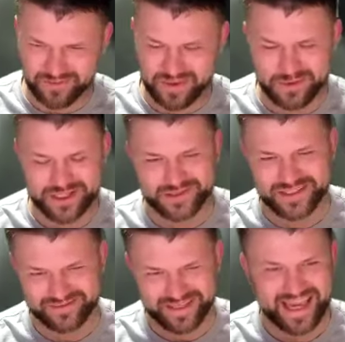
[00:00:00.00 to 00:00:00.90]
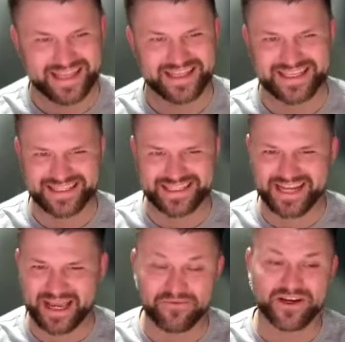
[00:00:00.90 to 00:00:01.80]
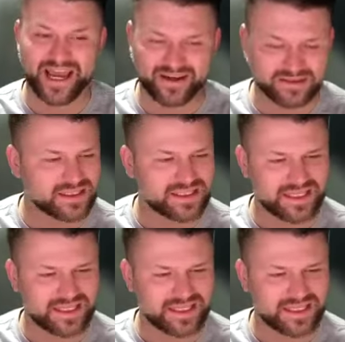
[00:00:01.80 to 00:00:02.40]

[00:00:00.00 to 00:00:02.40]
people still hate the Tesla name for now.